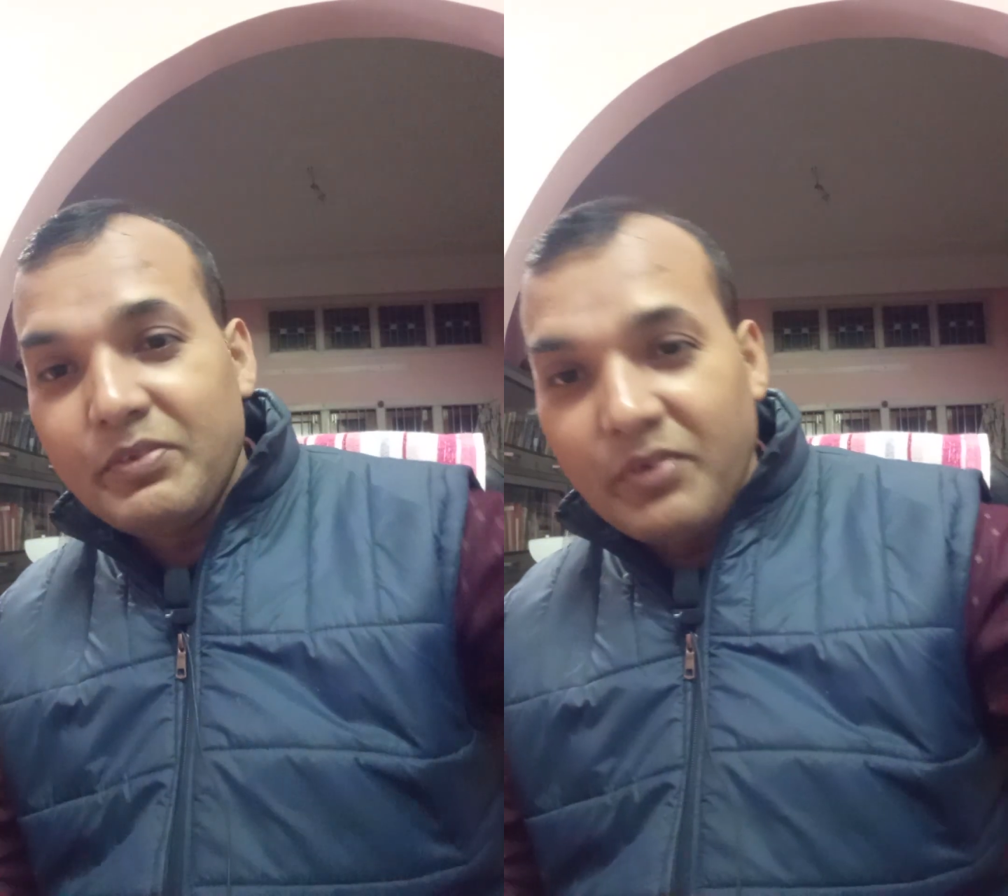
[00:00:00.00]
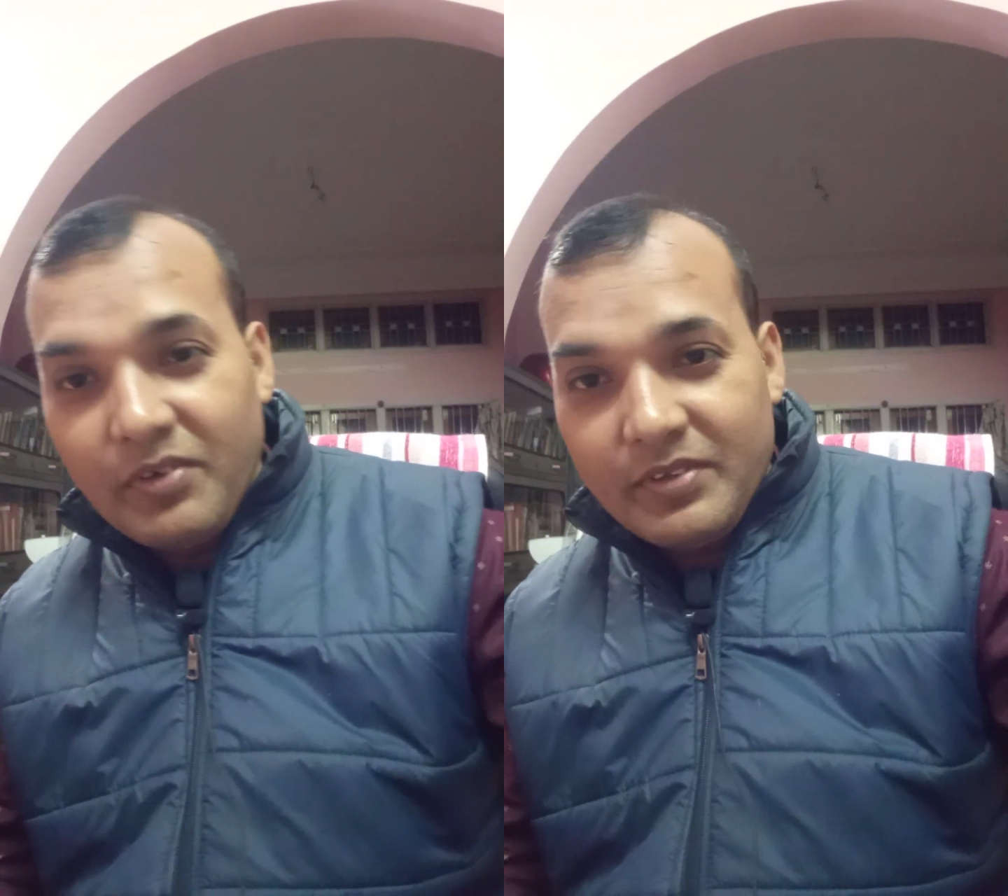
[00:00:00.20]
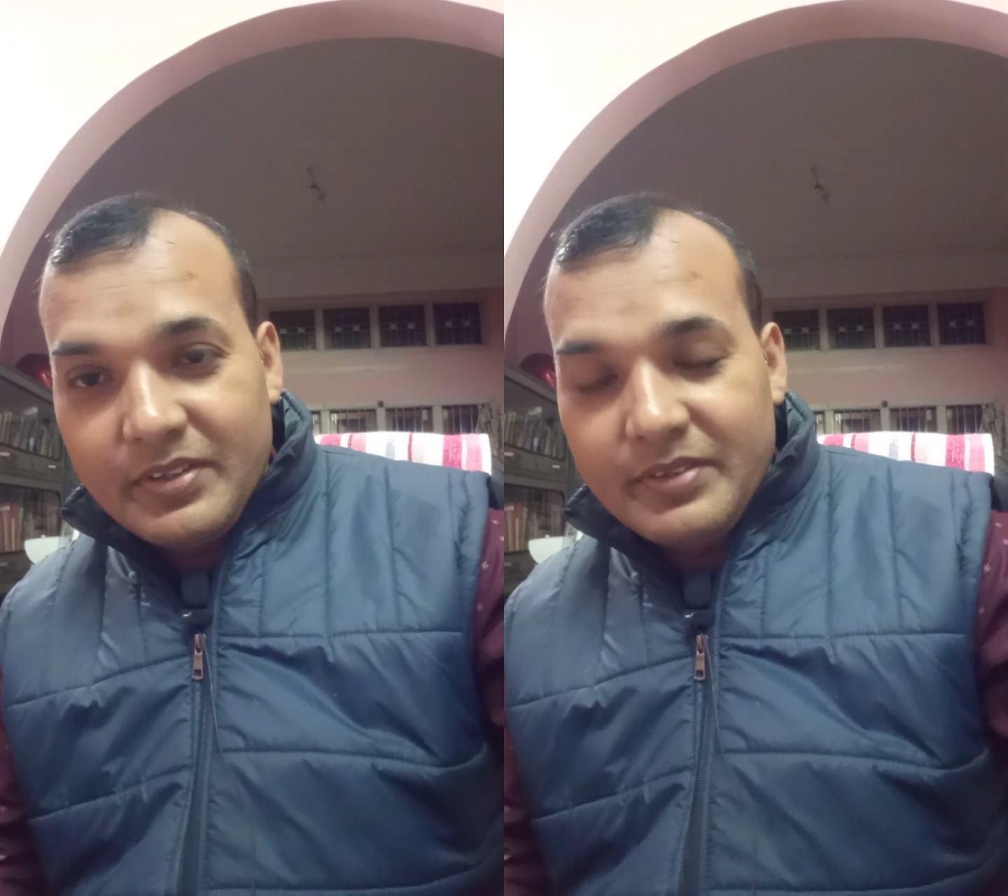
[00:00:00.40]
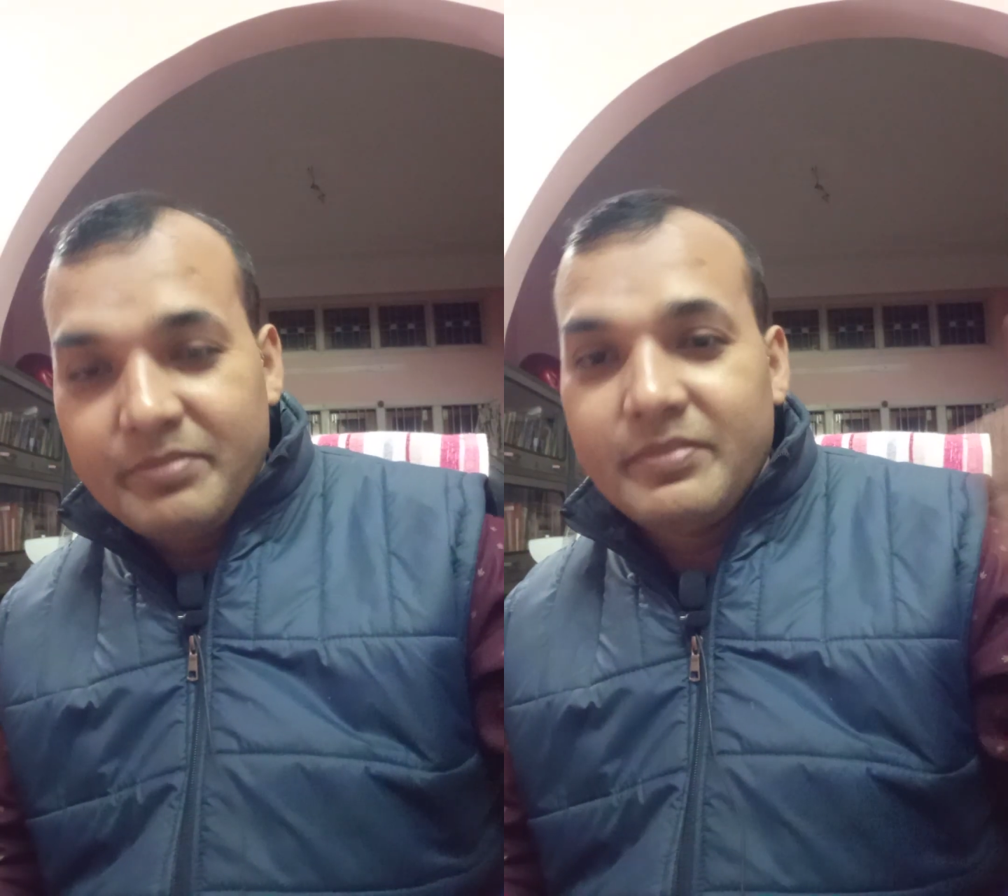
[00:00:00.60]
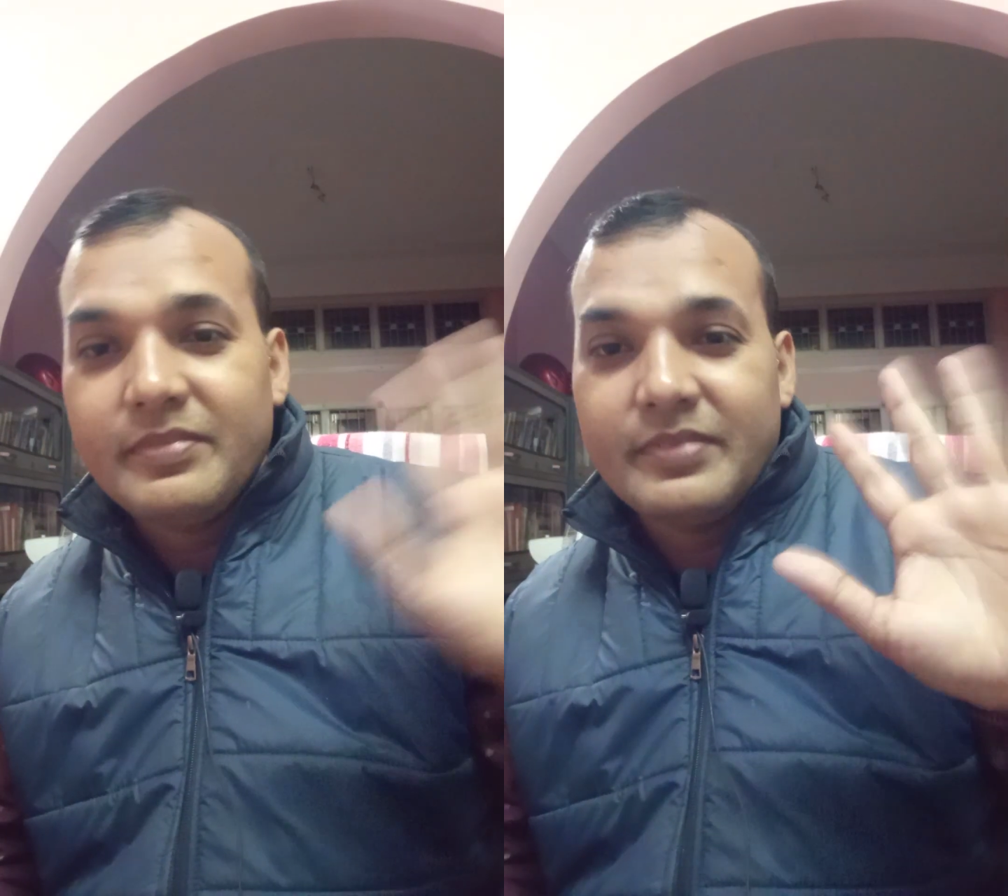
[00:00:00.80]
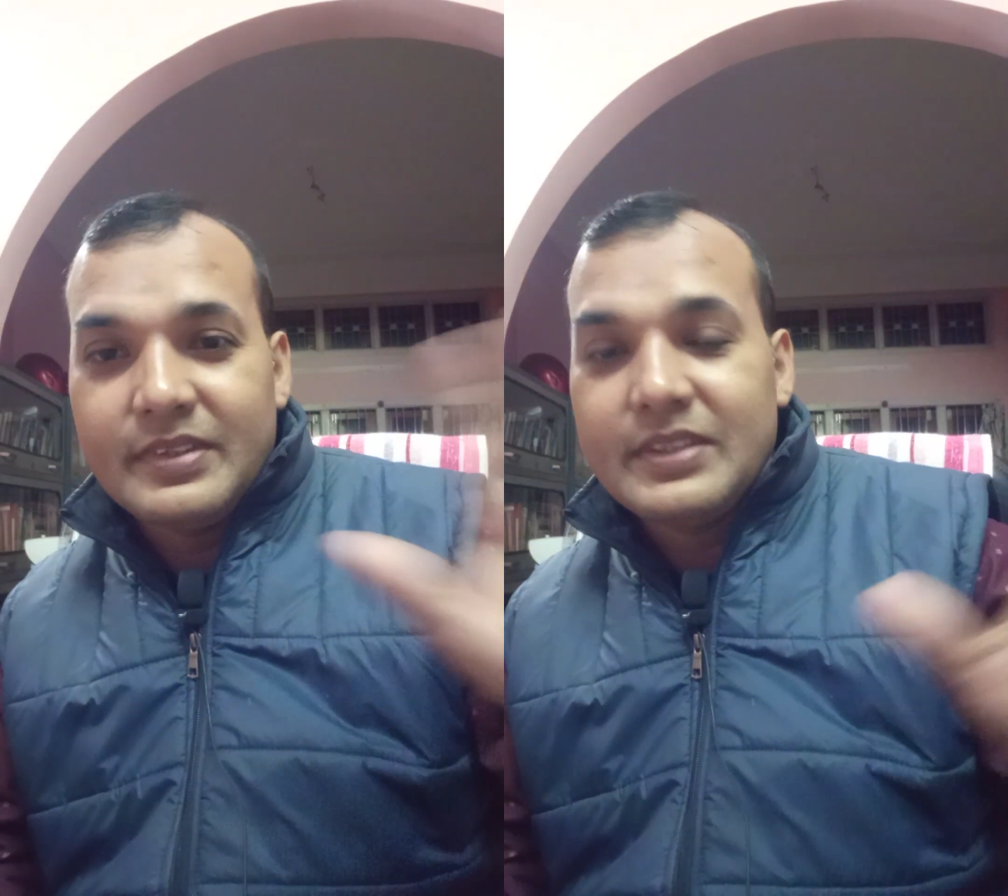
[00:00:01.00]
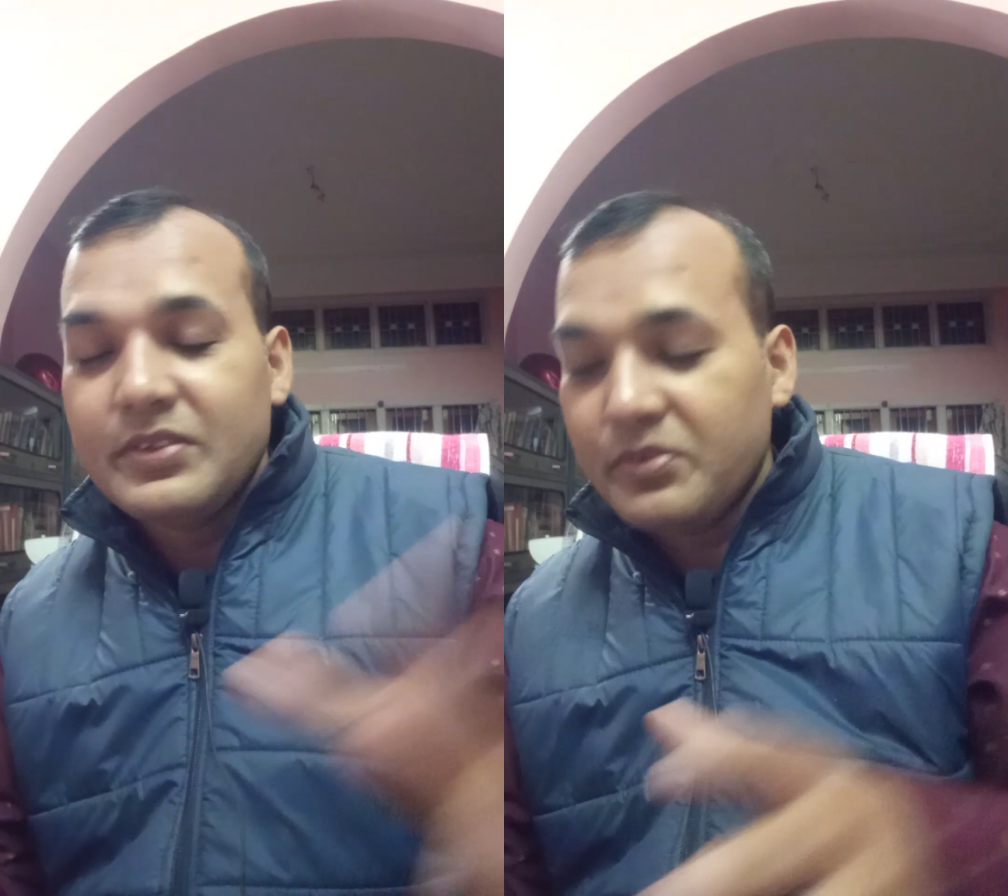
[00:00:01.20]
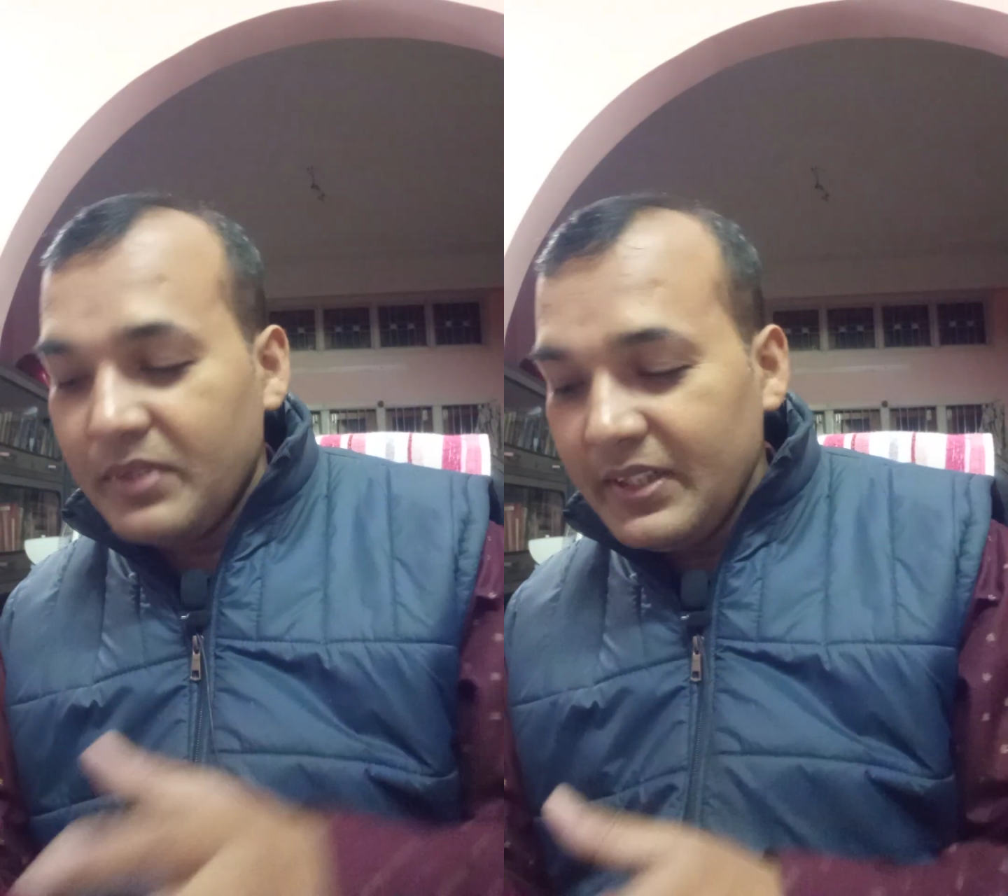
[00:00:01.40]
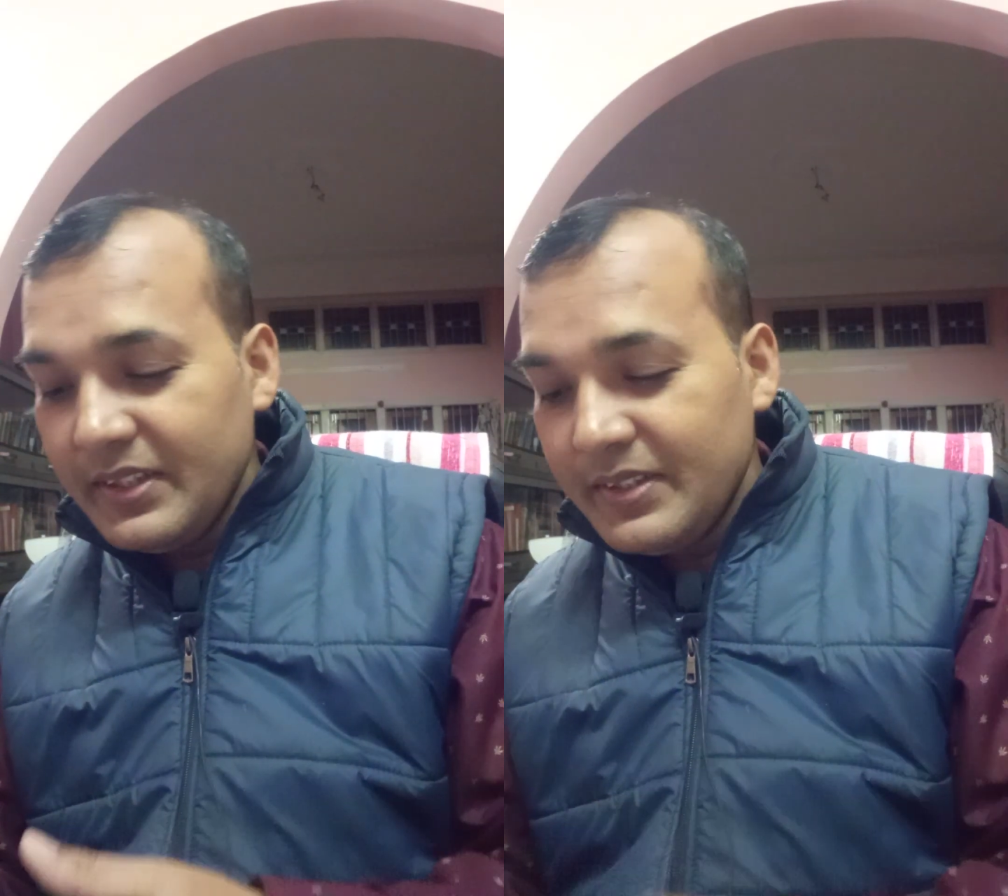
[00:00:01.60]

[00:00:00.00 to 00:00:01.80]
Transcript: world. This is what?